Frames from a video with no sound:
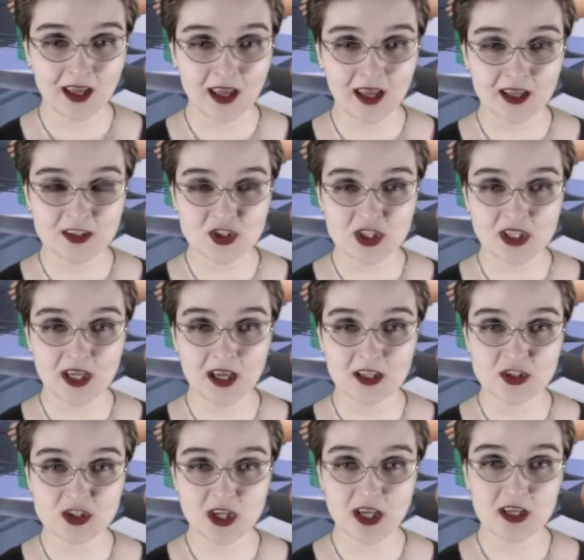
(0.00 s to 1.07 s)
edge
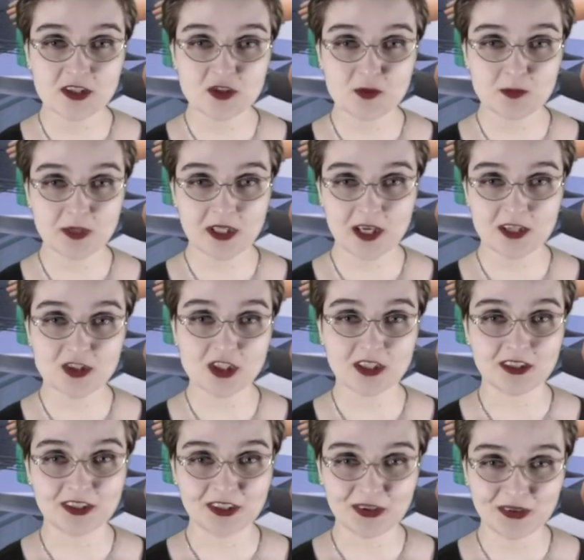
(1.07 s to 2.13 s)
be
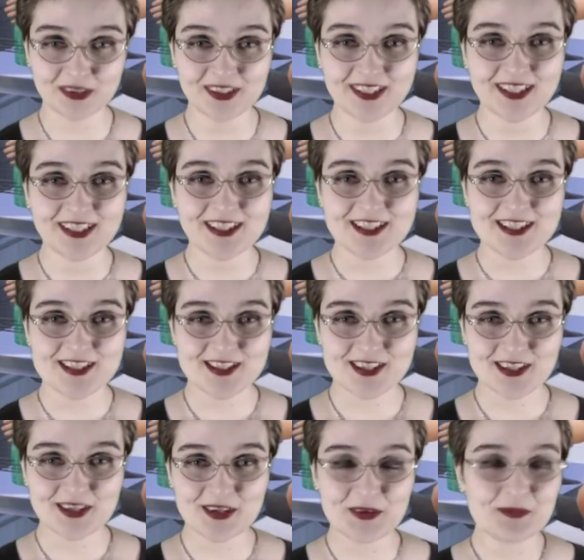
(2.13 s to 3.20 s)
edging you.
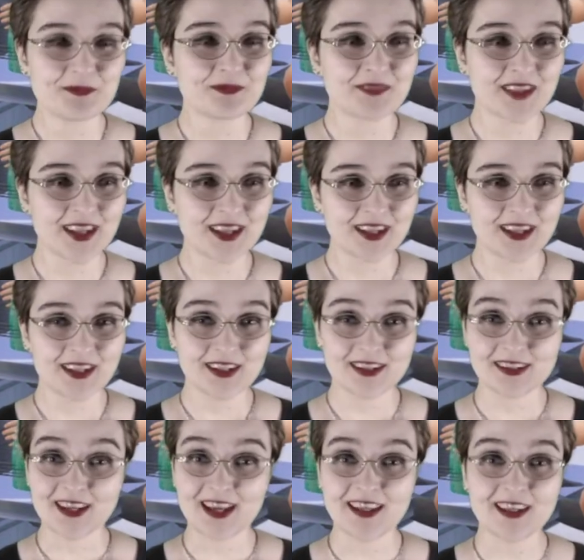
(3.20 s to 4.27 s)
So
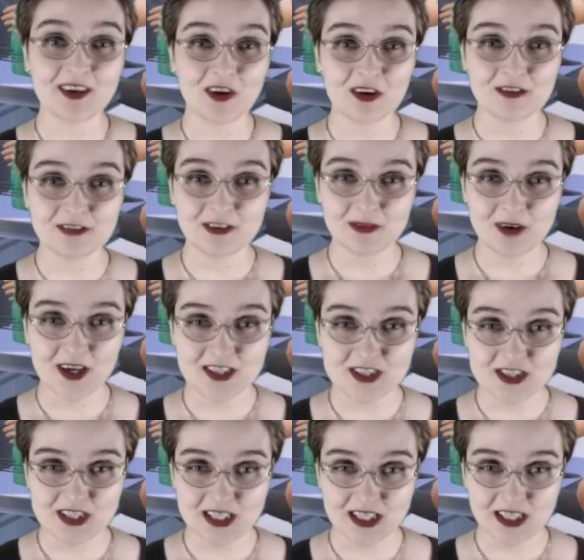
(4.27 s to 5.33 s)
thank y'all for
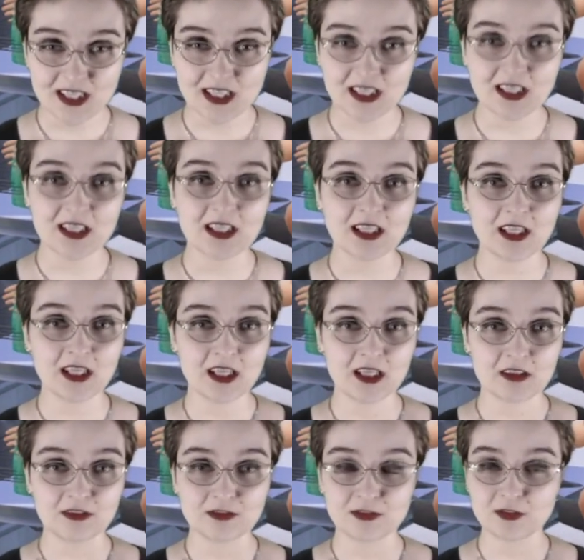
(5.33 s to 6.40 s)
watching.
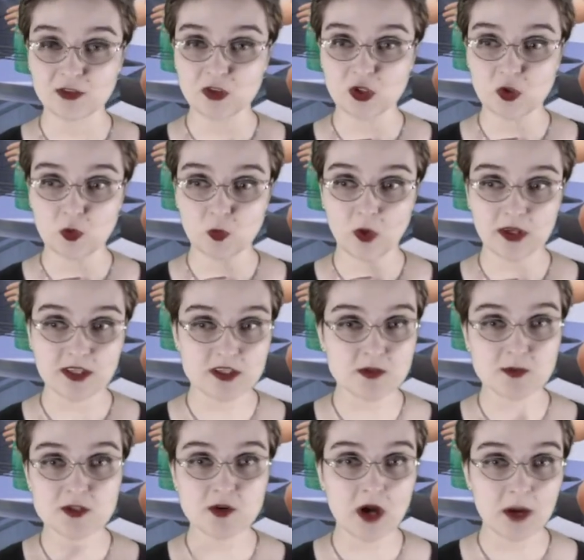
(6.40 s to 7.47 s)
If you want to
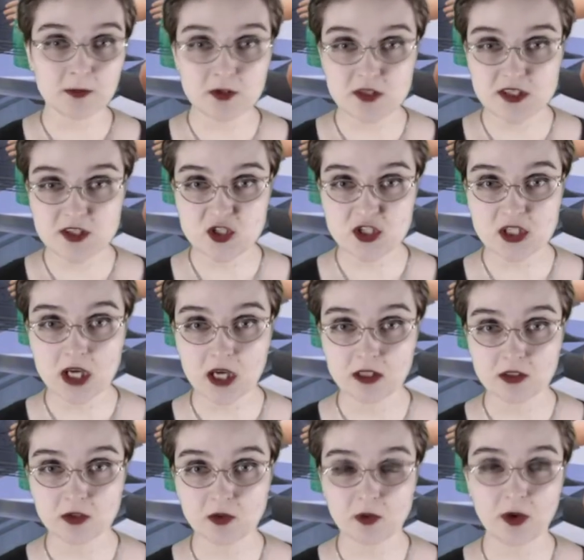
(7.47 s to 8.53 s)
subscribe to this
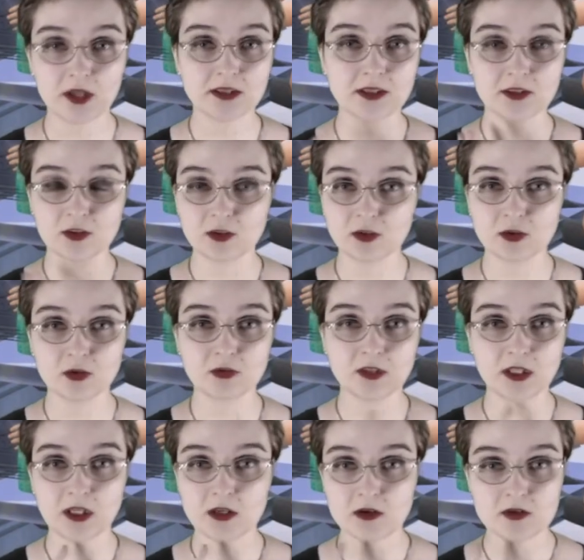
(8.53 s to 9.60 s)
channel, I tend to do
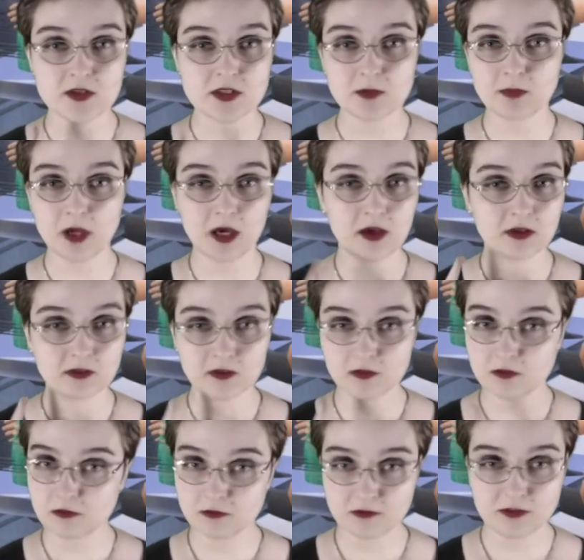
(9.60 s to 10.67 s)
videos about
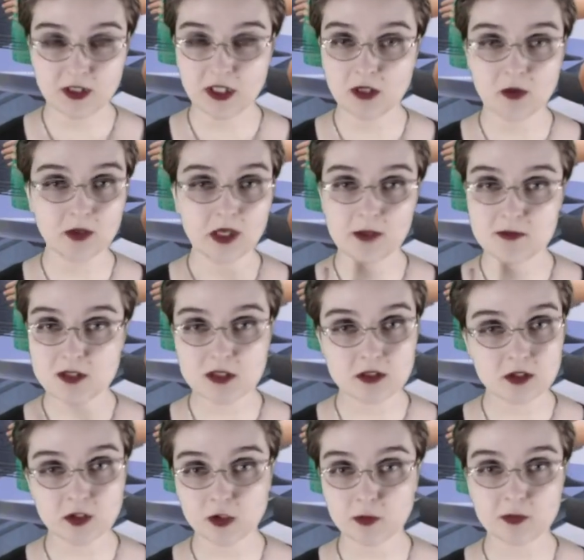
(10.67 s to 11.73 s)
video games and the
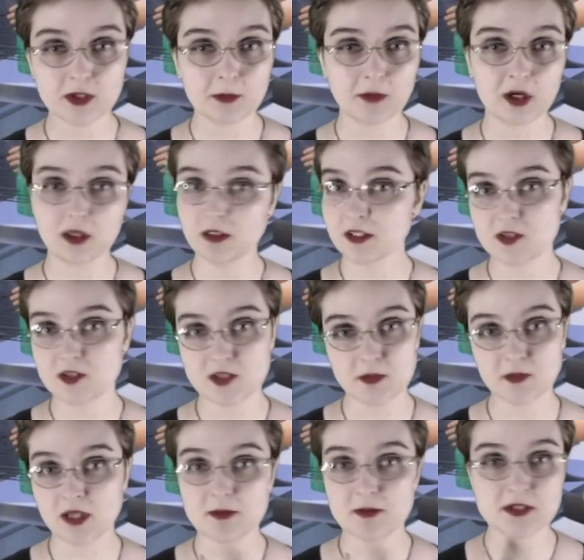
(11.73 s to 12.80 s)
cult primarily.
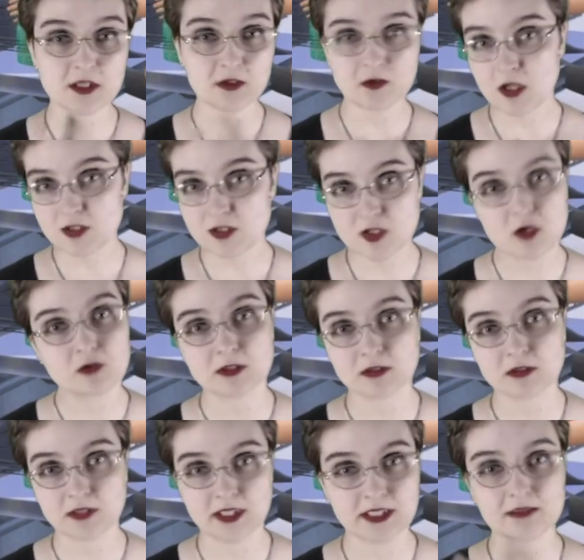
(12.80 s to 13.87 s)
Sometimes they cross over,
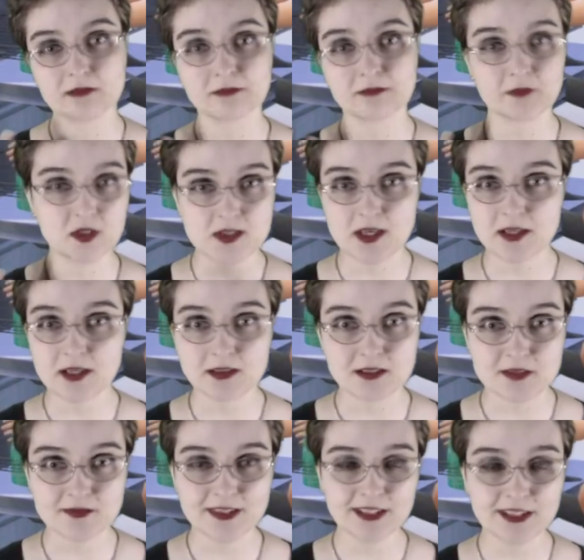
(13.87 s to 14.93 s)
like inside
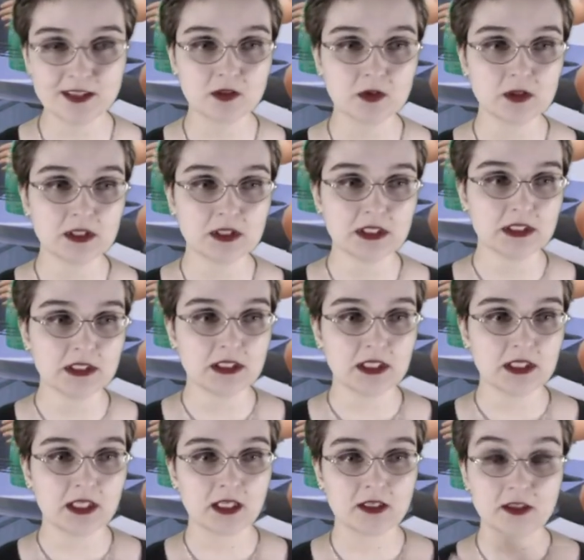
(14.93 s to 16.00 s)
this video.
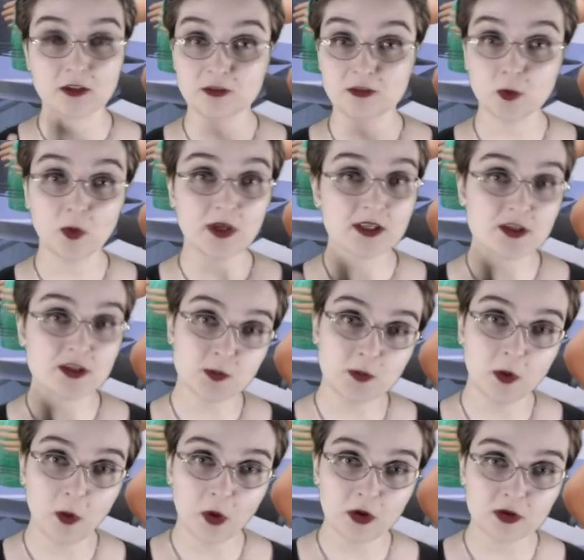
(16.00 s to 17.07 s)
And if you want to
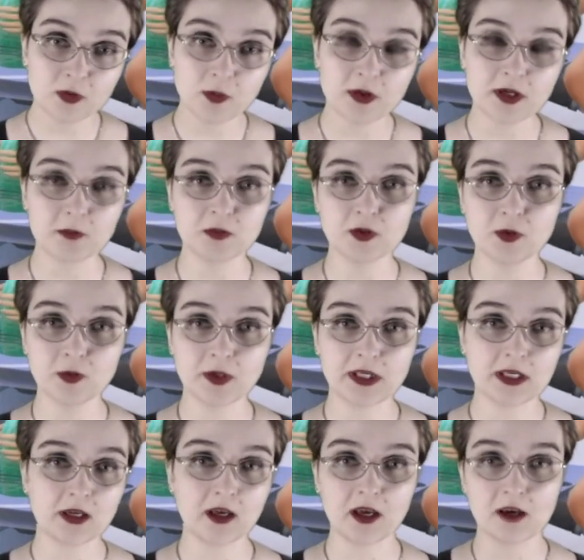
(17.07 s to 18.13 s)
support what I'm
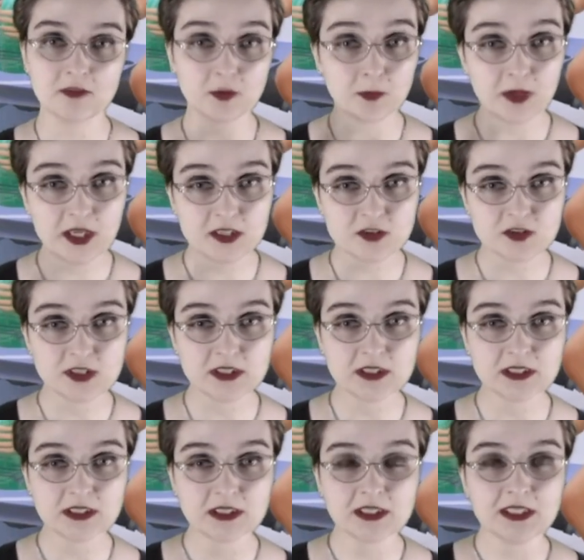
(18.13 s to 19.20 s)
doing, I have a
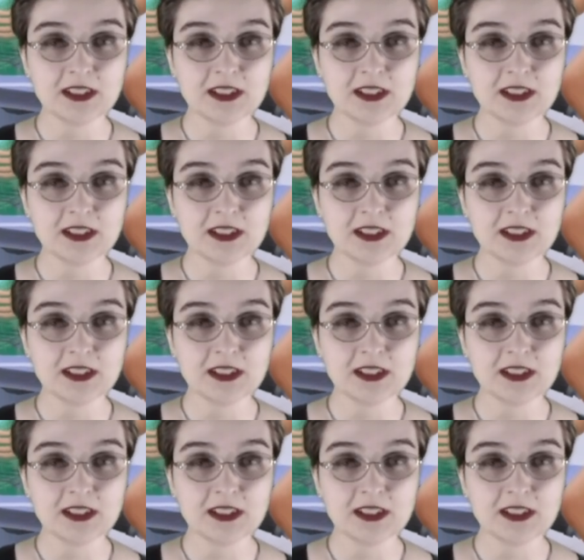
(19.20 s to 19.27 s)
Patreon,